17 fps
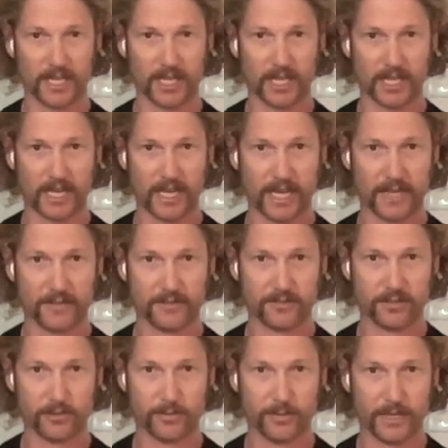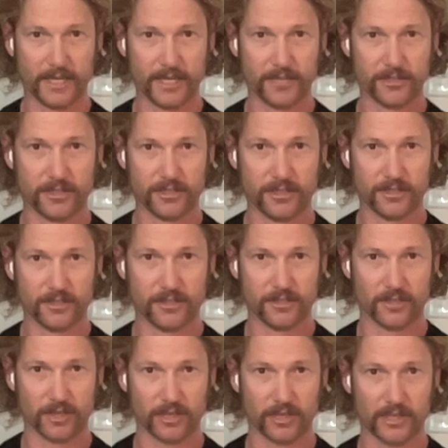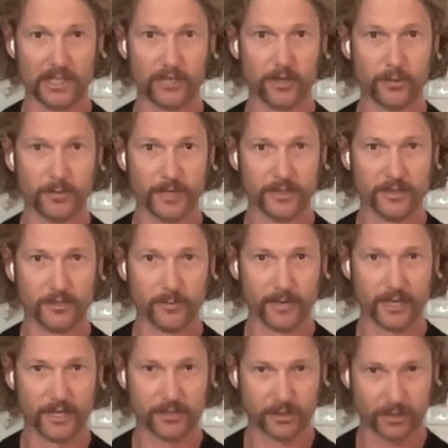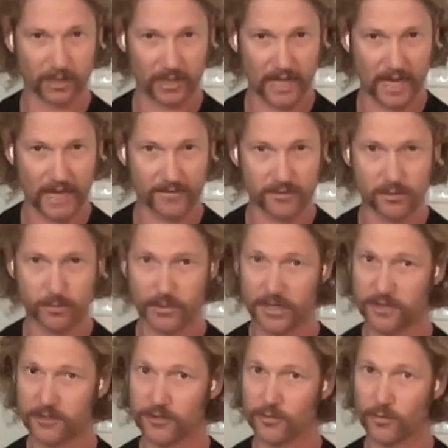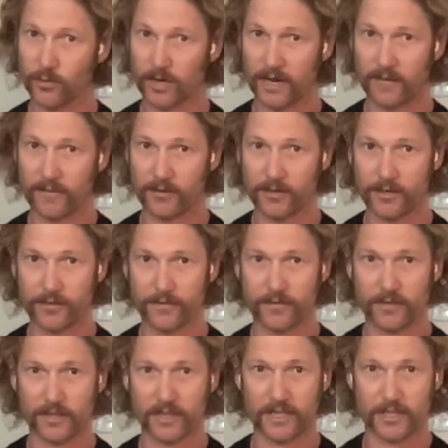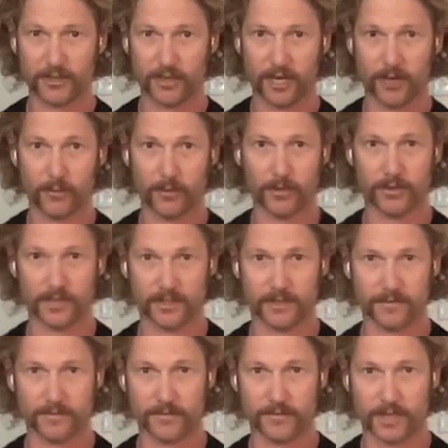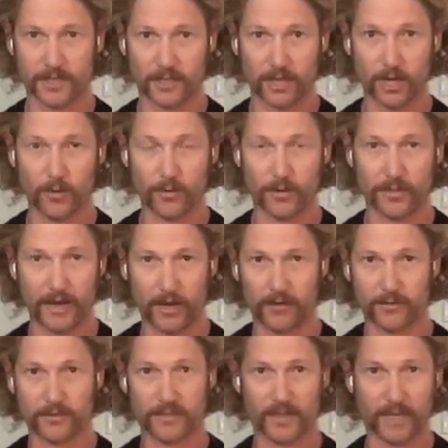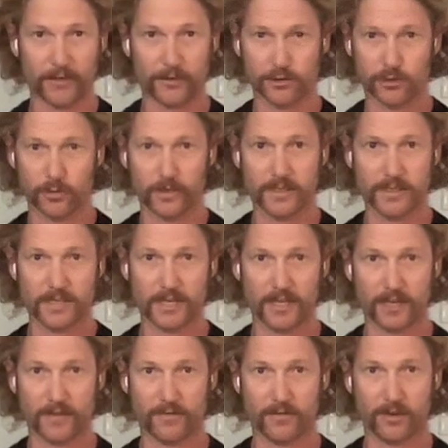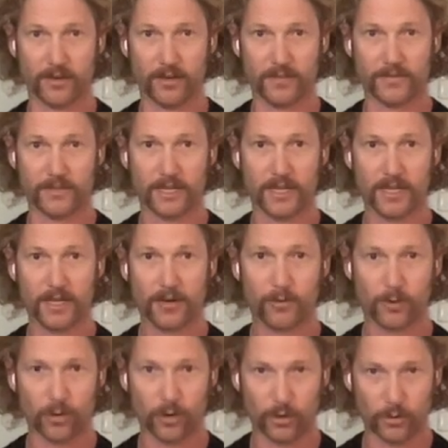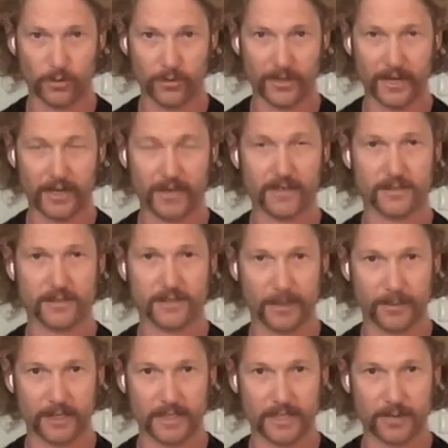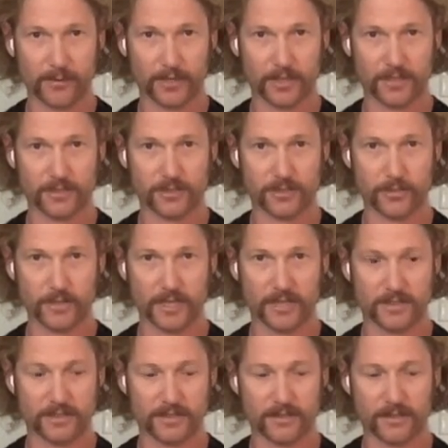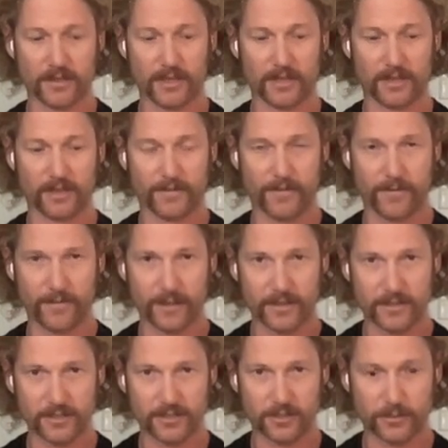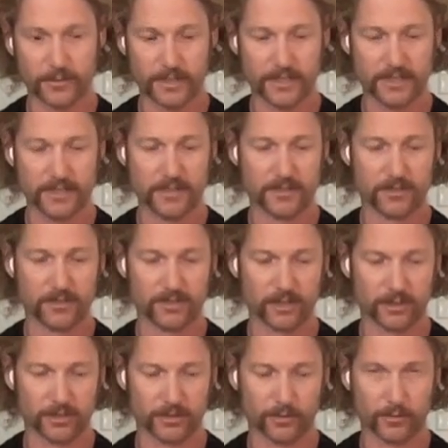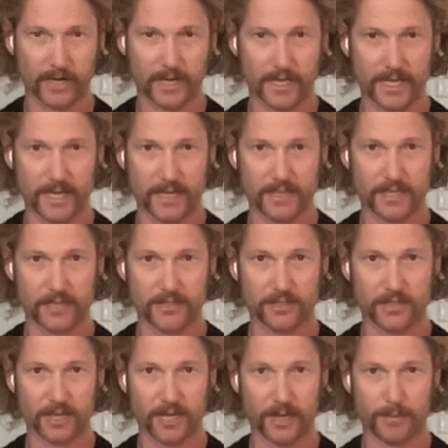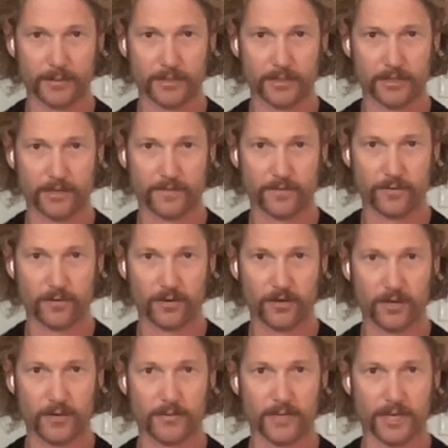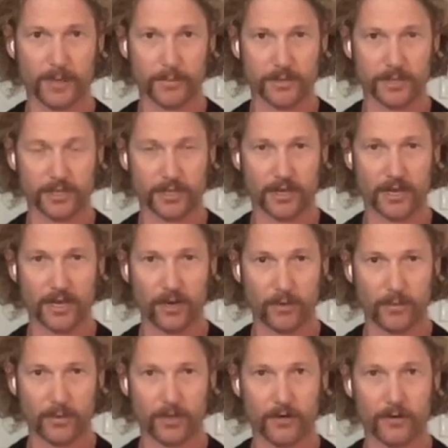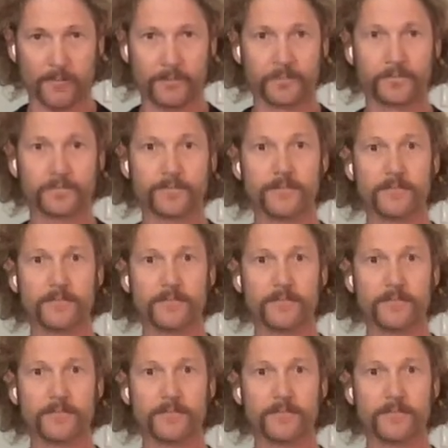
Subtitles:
a lot of supination or a little bit of supination or a lot of supination, wherever you feel like your elbow can go without other joints getting involved. We'll hold there, and same idea, we're going to squeeze. Think the fist squeezes, you start to radiate tension up into your forearm, then up into your elbow.